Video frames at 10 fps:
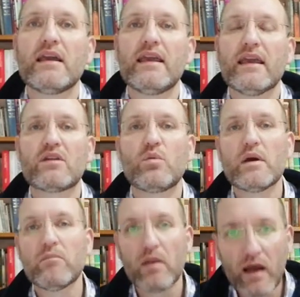Yet
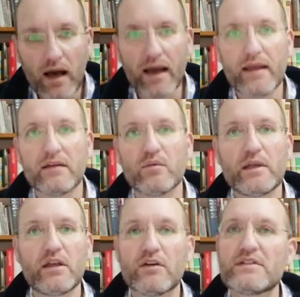we're blind.
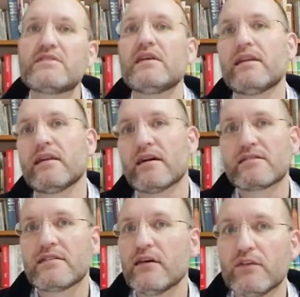We don't see it in
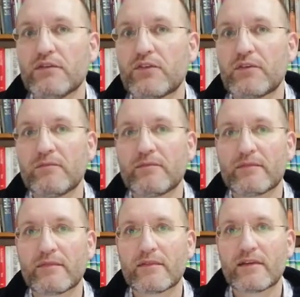ourselves.
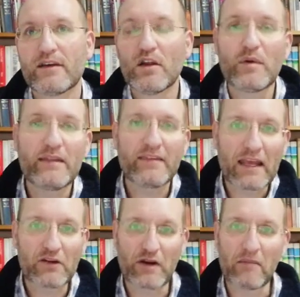You know, we
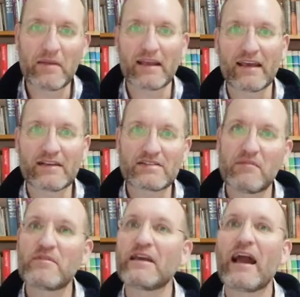think grumbling is
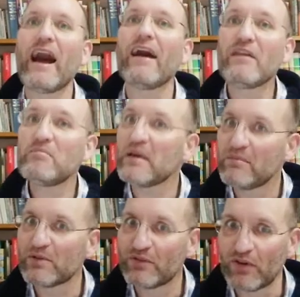something other
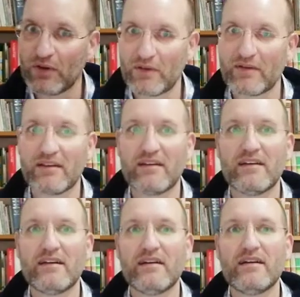people do.
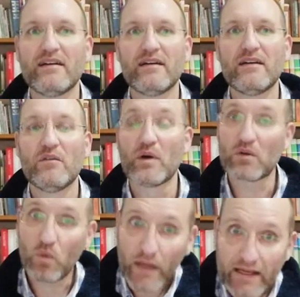What
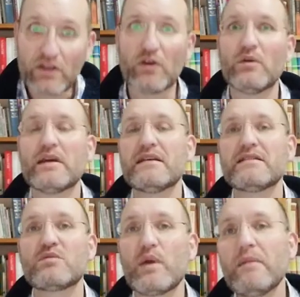we do
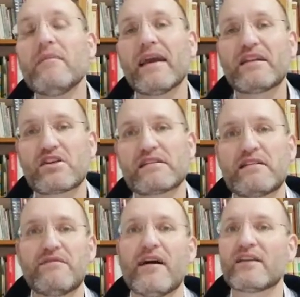is we make
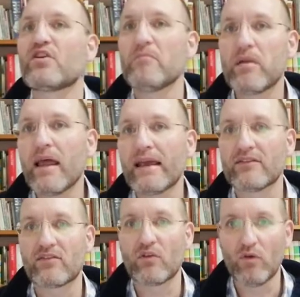justified
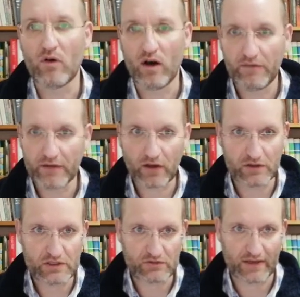complaints or offer
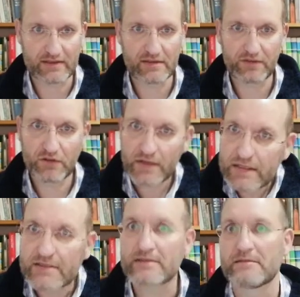constructive
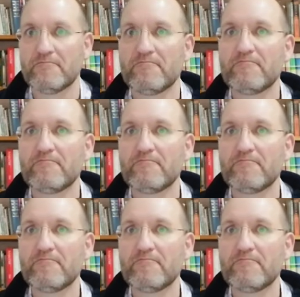criticism.